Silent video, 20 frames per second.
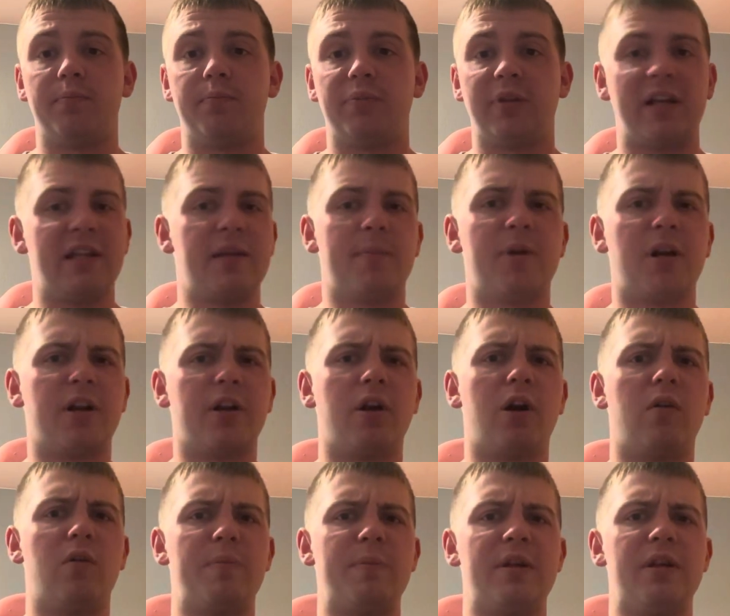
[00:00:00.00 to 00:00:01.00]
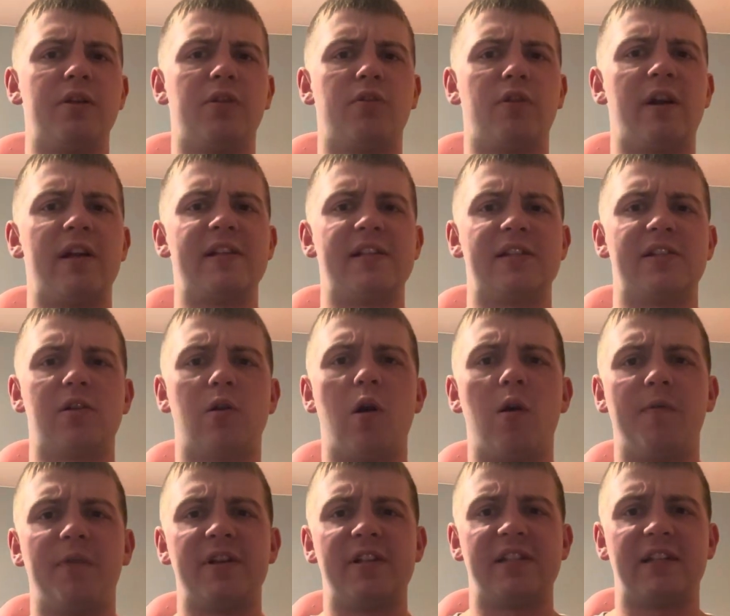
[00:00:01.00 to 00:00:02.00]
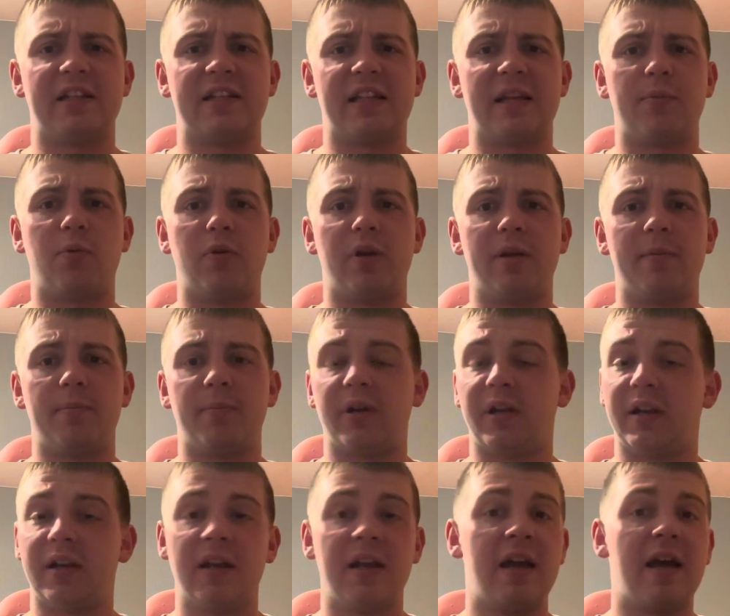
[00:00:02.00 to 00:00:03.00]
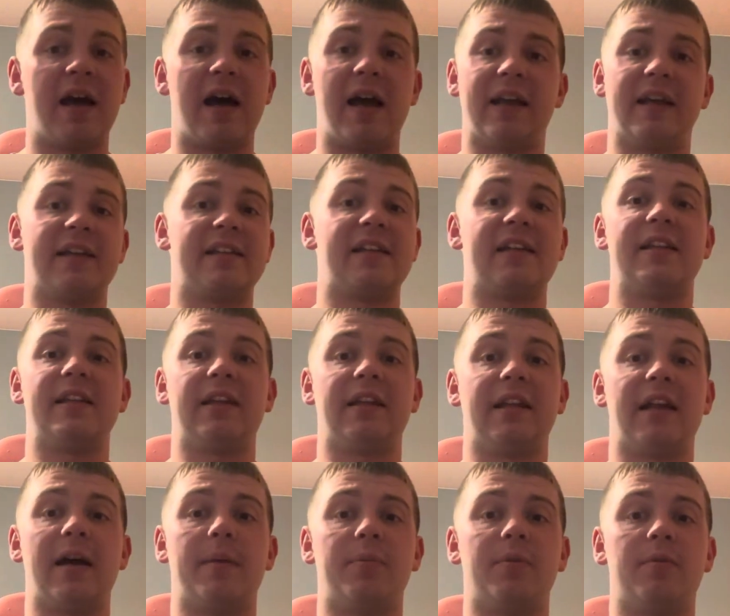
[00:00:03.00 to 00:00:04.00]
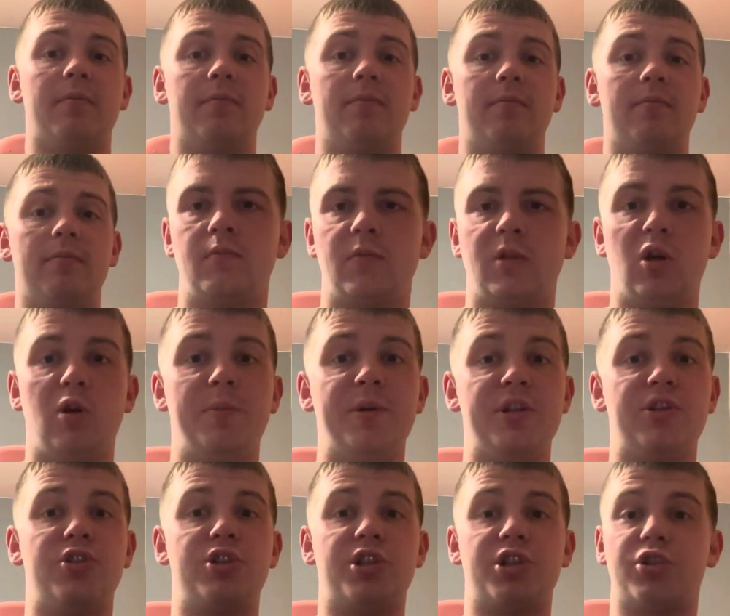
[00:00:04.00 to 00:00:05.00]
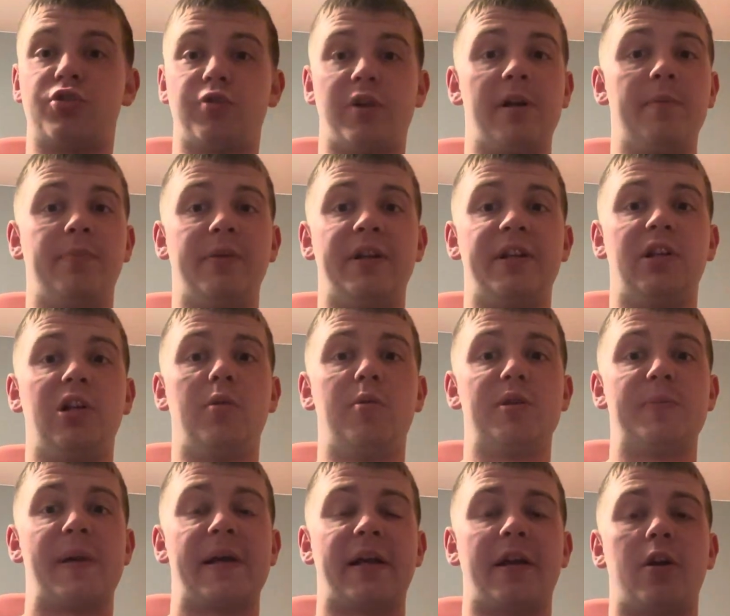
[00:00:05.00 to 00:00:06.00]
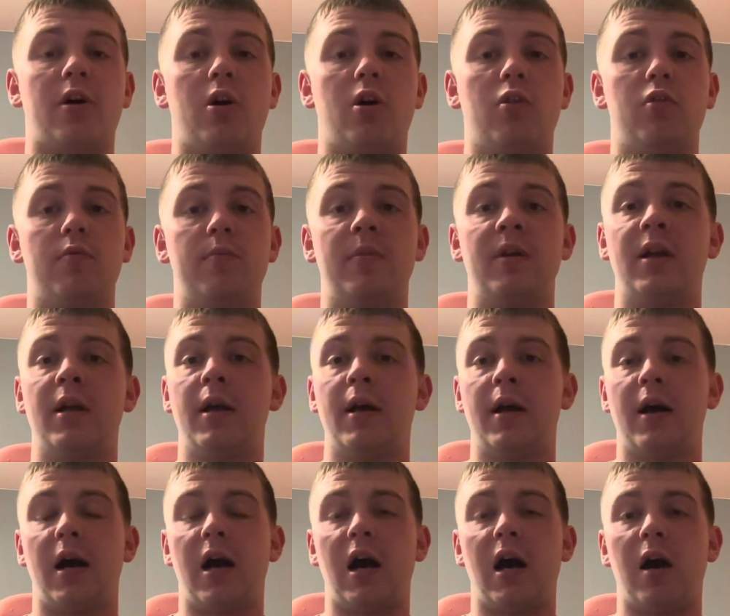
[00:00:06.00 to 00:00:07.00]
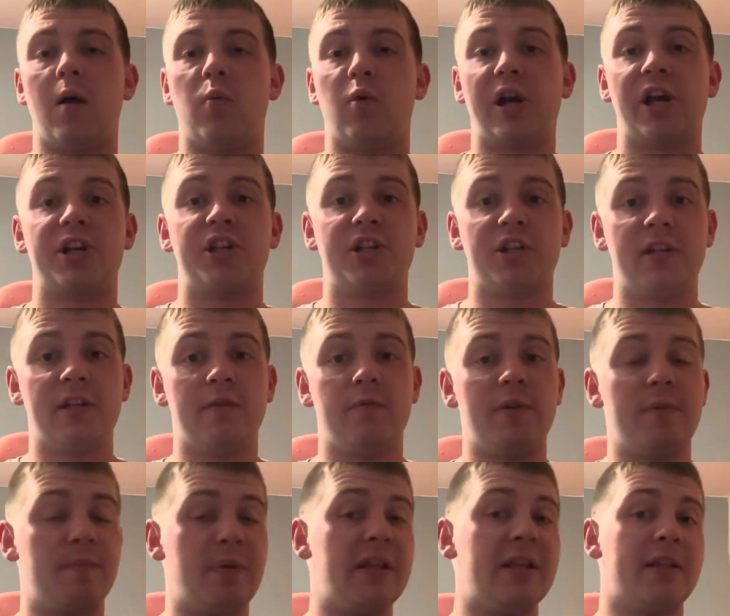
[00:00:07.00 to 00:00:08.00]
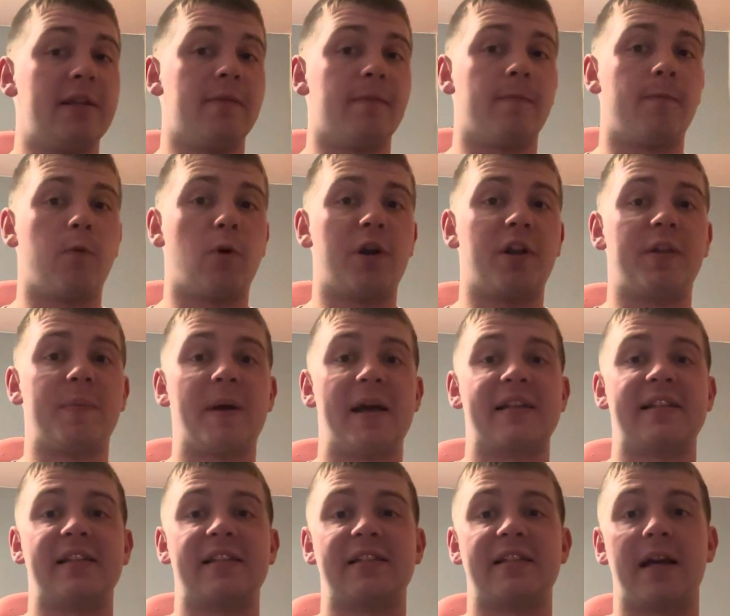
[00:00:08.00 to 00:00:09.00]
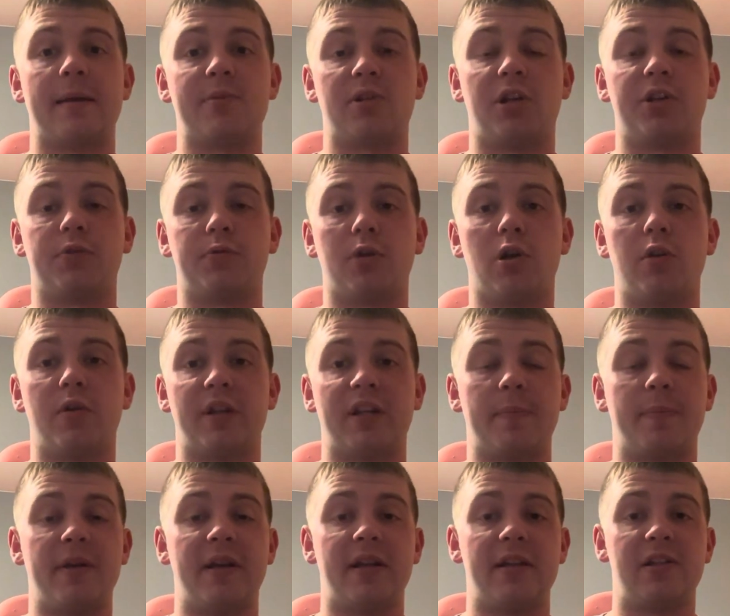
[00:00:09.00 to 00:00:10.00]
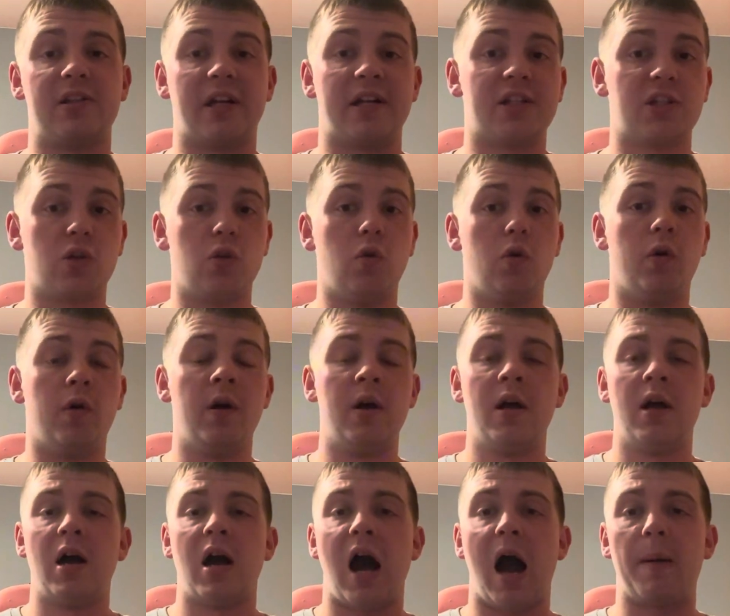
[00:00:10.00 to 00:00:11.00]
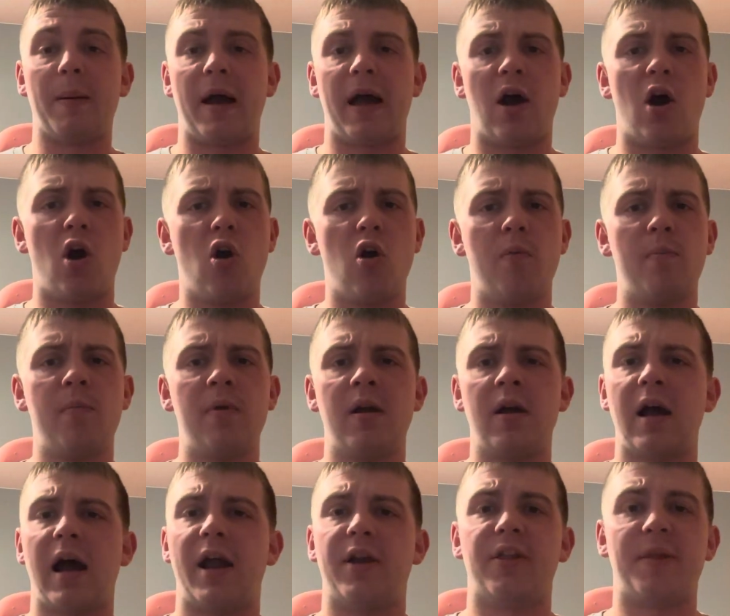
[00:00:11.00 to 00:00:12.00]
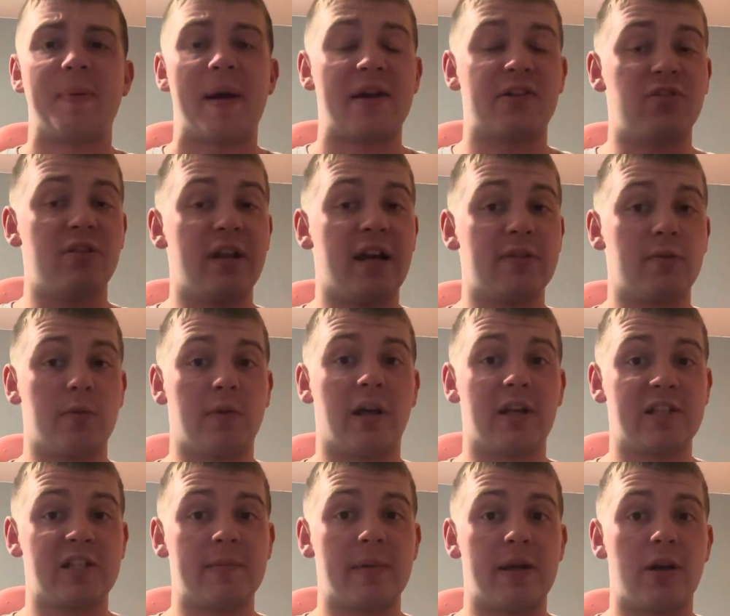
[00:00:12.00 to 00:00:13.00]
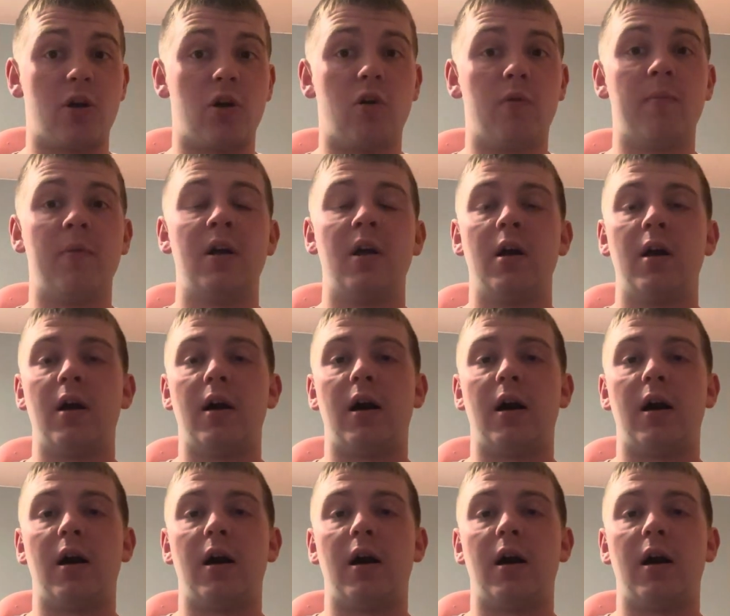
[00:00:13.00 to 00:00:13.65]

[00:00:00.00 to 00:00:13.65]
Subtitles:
Playing them none at all would be crazy. So hopefully it doesn't get to that point, but I guess anything can happen. It'll be just great playing the Lobos back at home. We beat them 4 out of the past 6 times on the road at the Pit, so that's cool. At home, I know the past 2 times we lost them at home.